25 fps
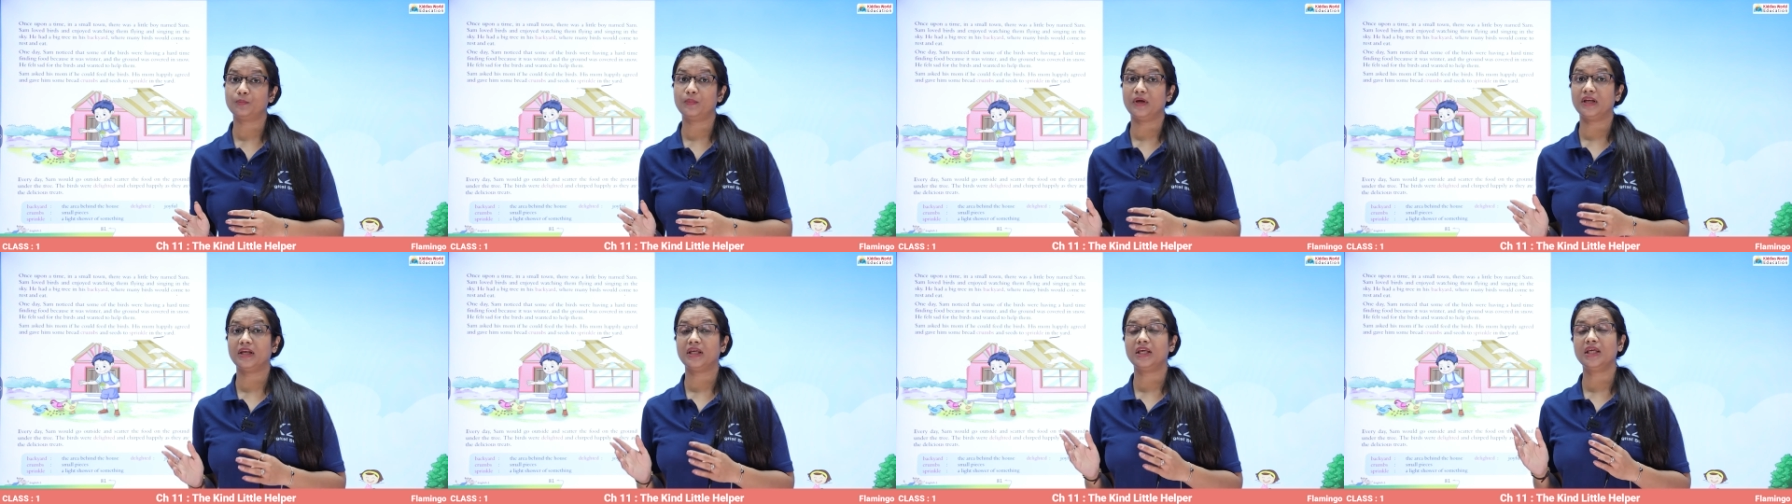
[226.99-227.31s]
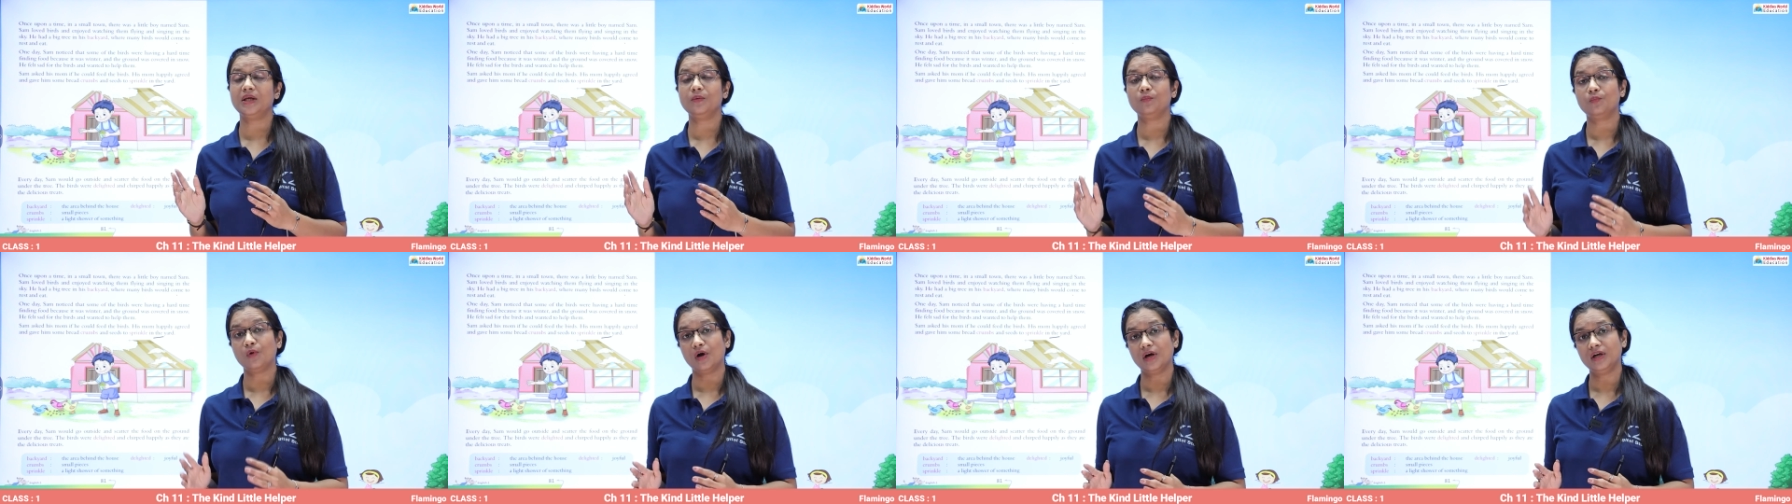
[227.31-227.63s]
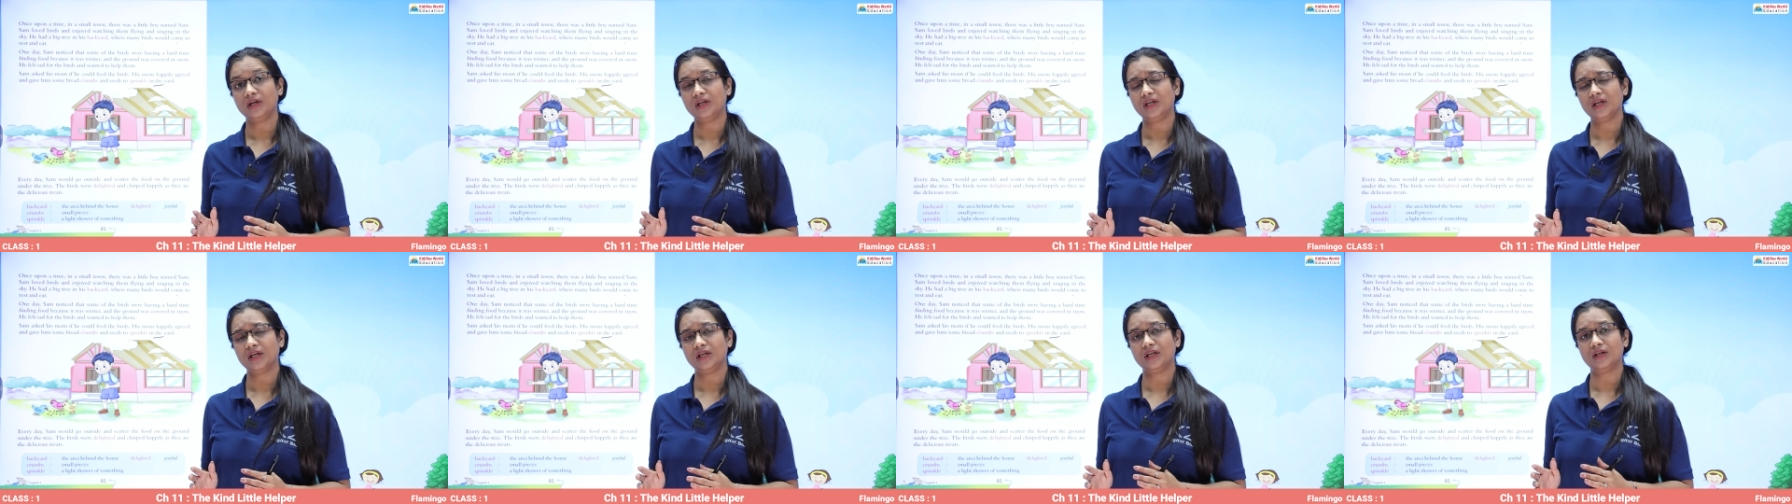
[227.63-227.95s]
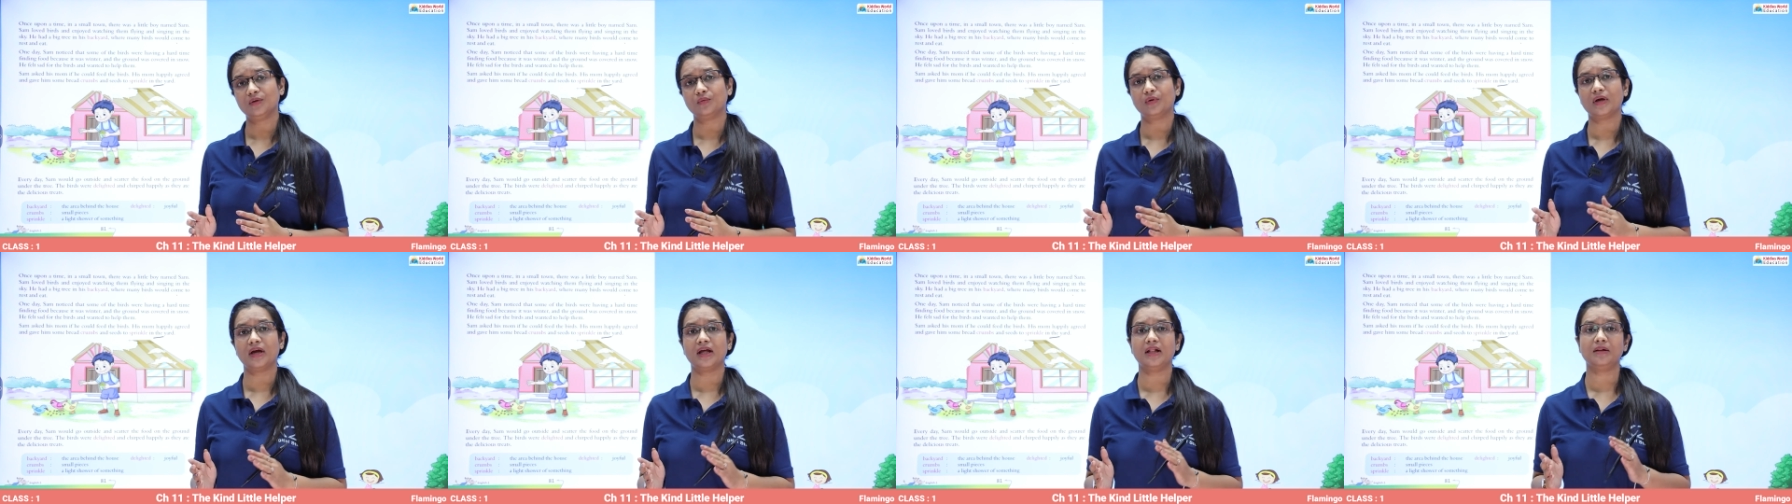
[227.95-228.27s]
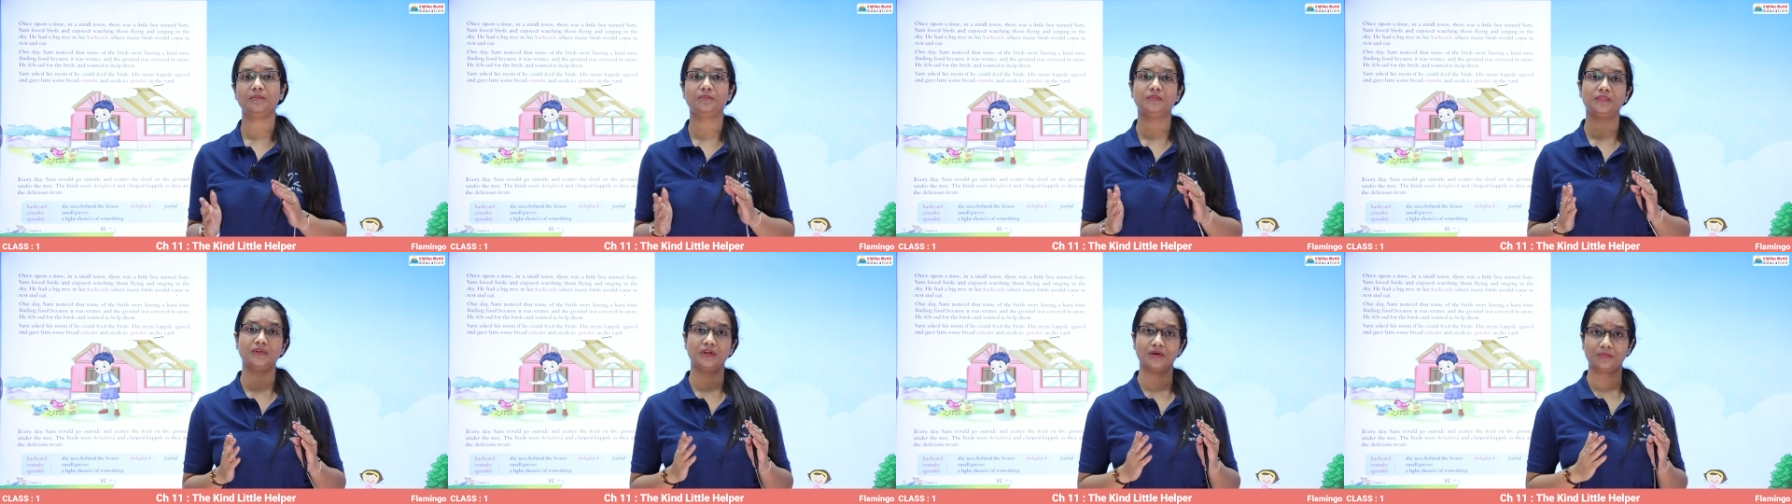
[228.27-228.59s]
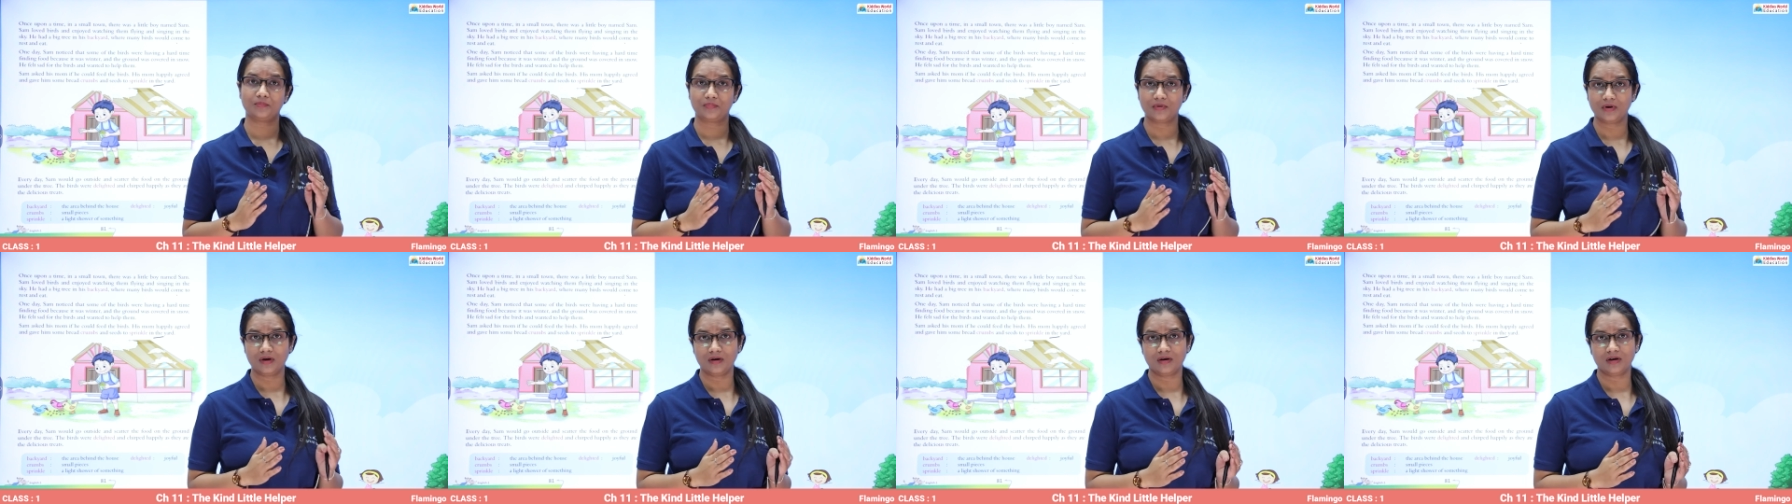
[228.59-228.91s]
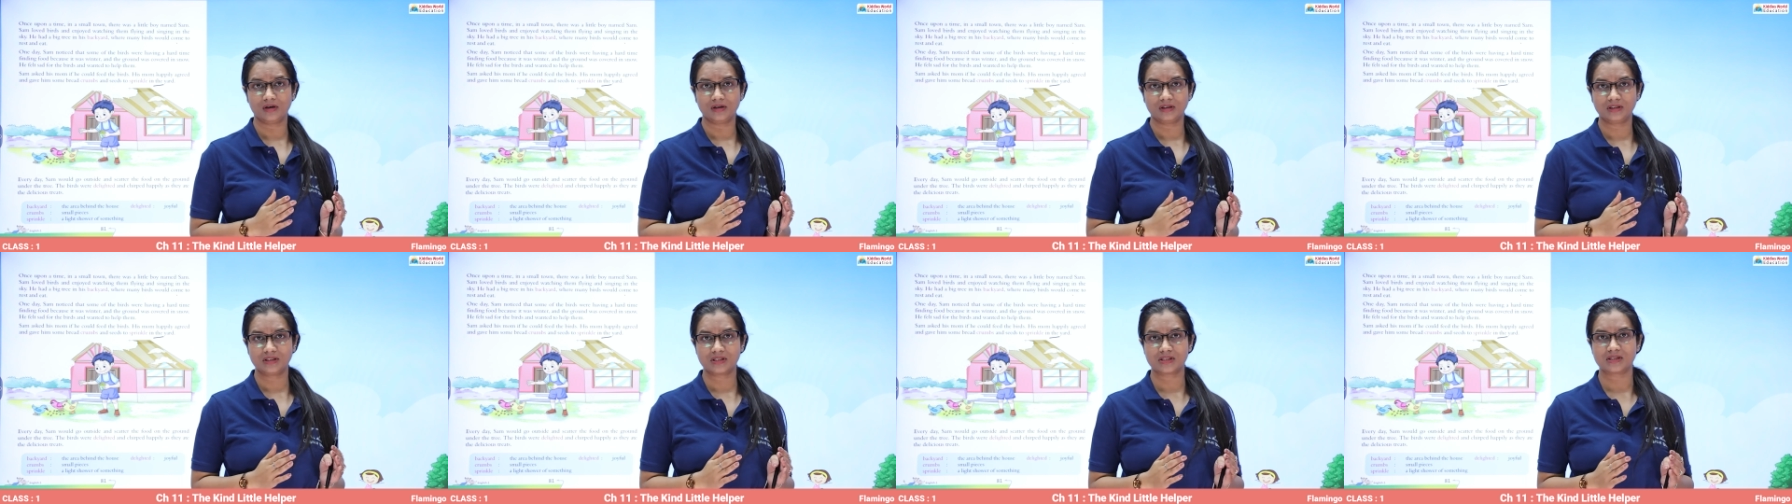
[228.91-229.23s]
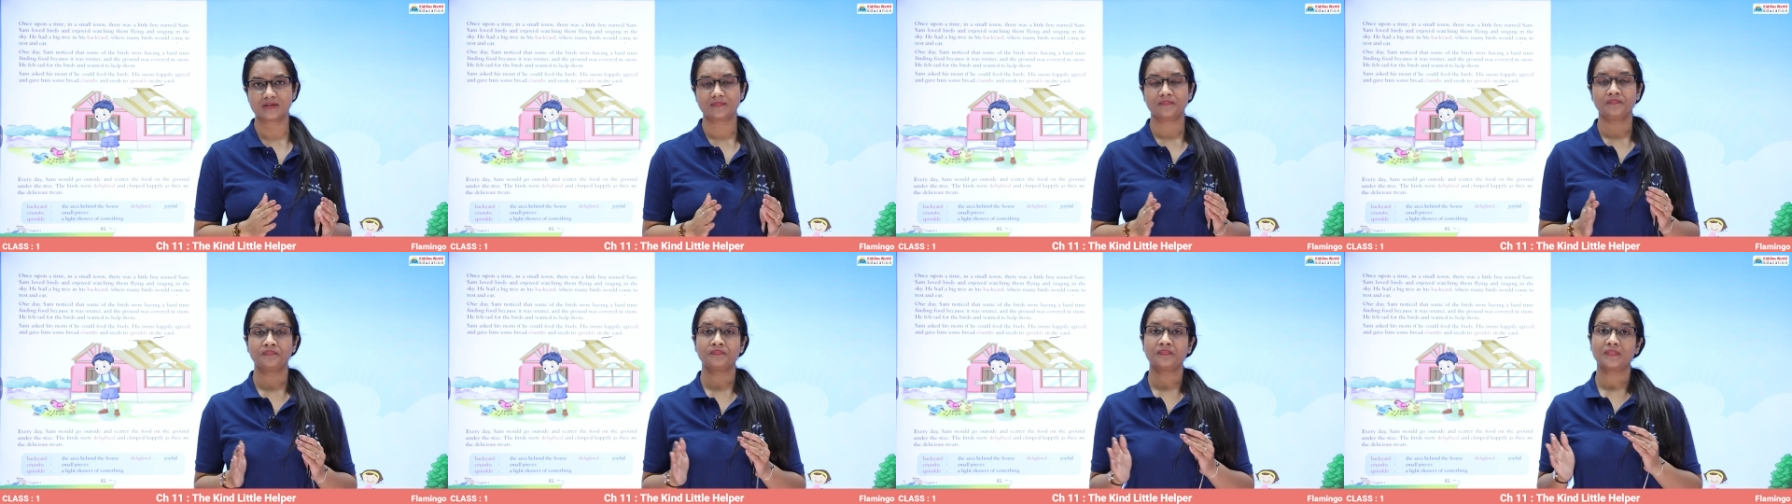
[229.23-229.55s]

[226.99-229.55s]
when he wanted to help the birds,